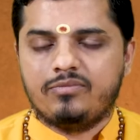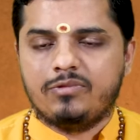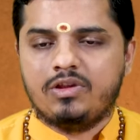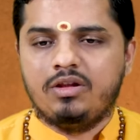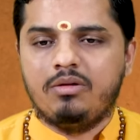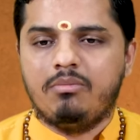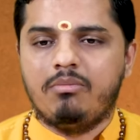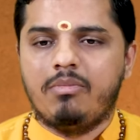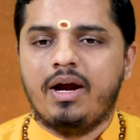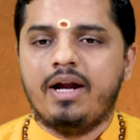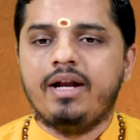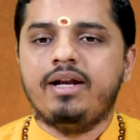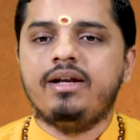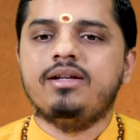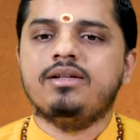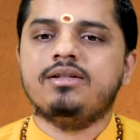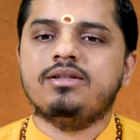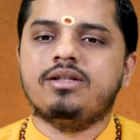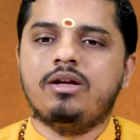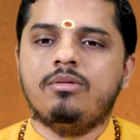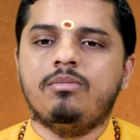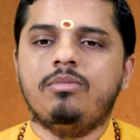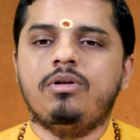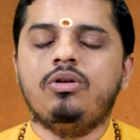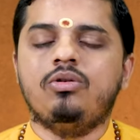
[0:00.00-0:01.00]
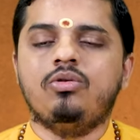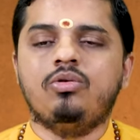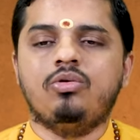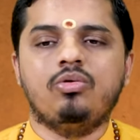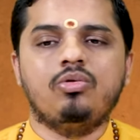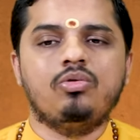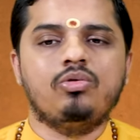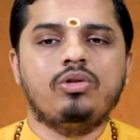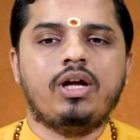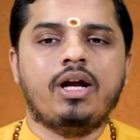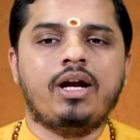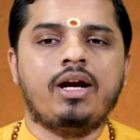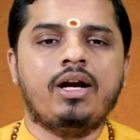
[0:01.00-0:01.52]
The mind is able to
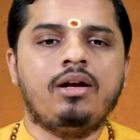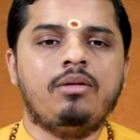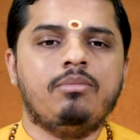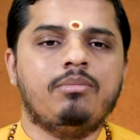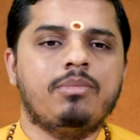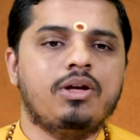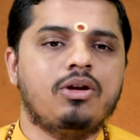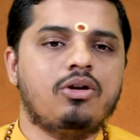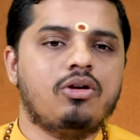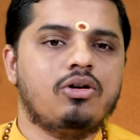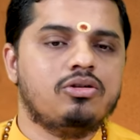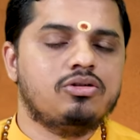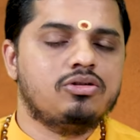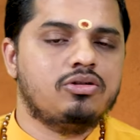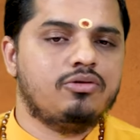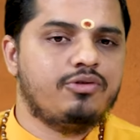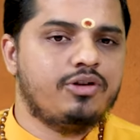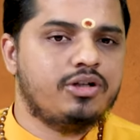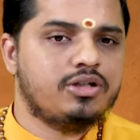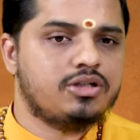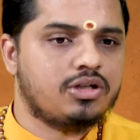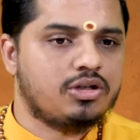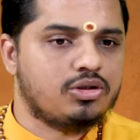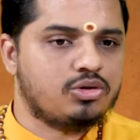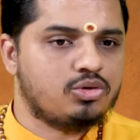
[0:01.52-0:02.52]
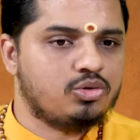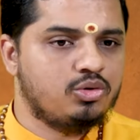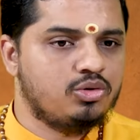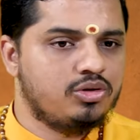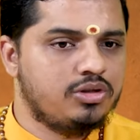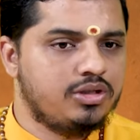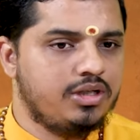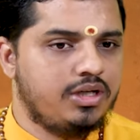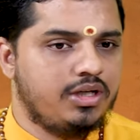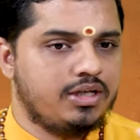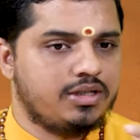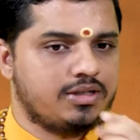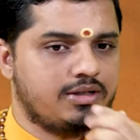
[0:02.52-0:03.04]
do that because of its
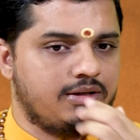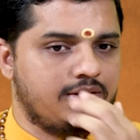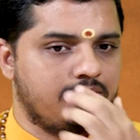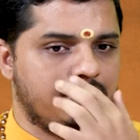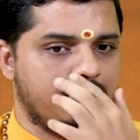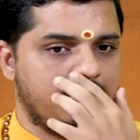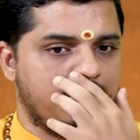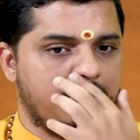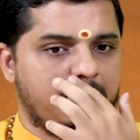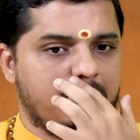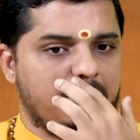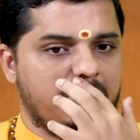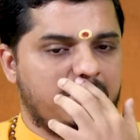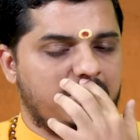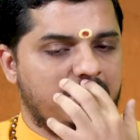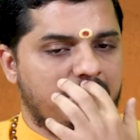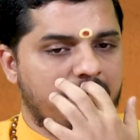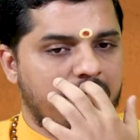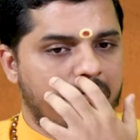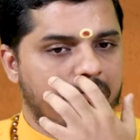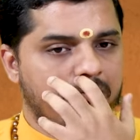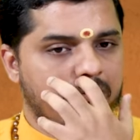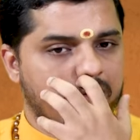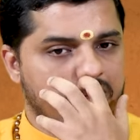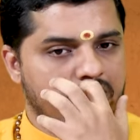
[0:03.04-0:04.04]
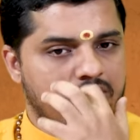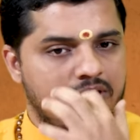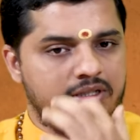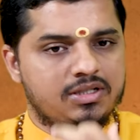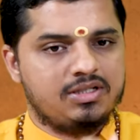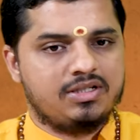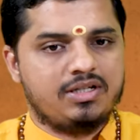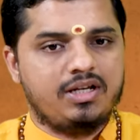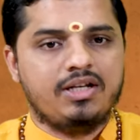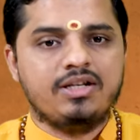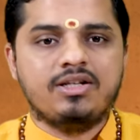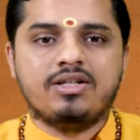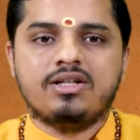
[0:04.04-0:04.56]
association with the
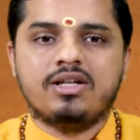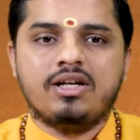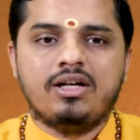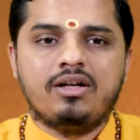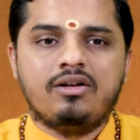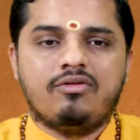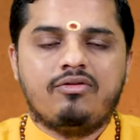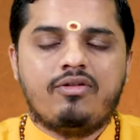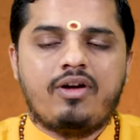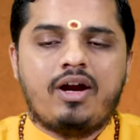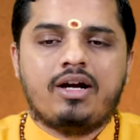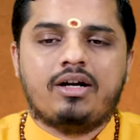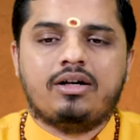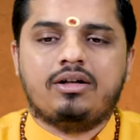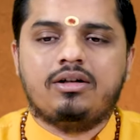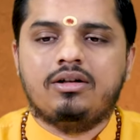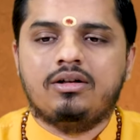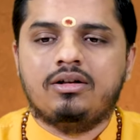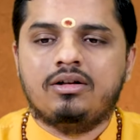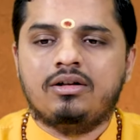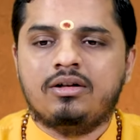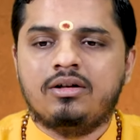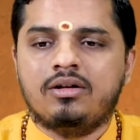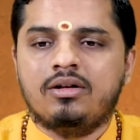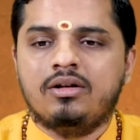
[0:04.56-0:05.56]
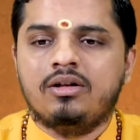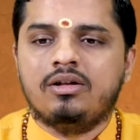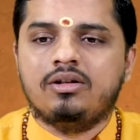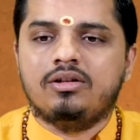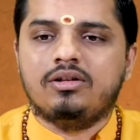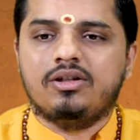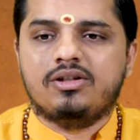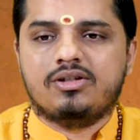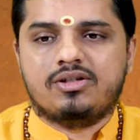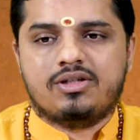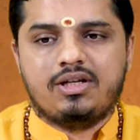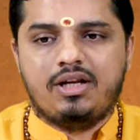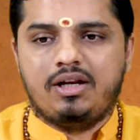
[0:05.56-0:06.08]
sentient factor,
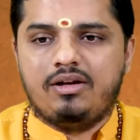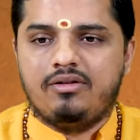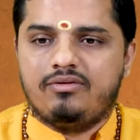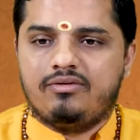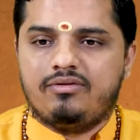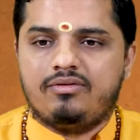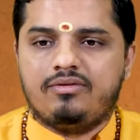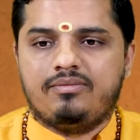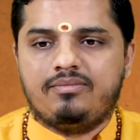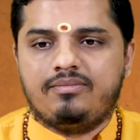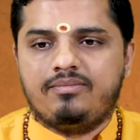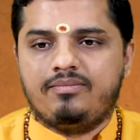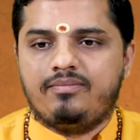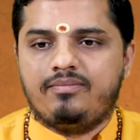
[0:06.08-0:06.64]
the self.